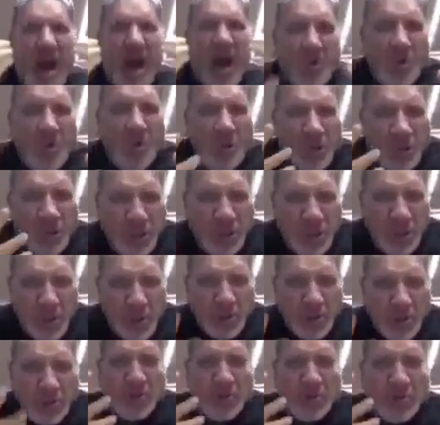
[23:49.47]
how
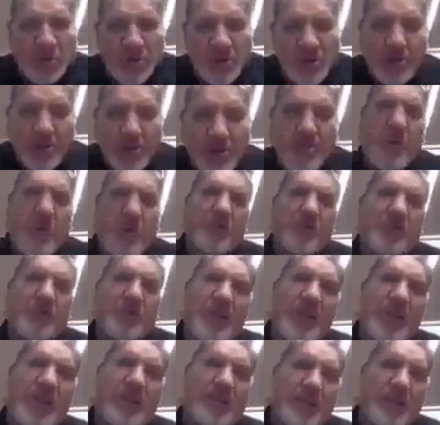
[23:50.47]
huge this
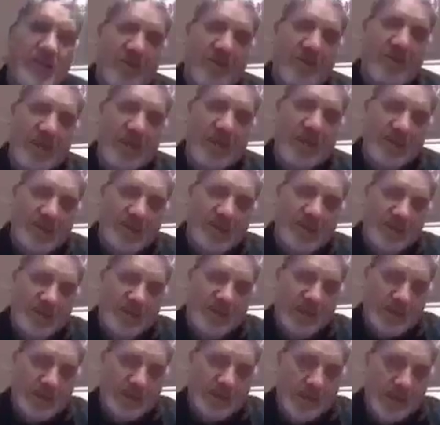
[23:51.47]
project is, ladies and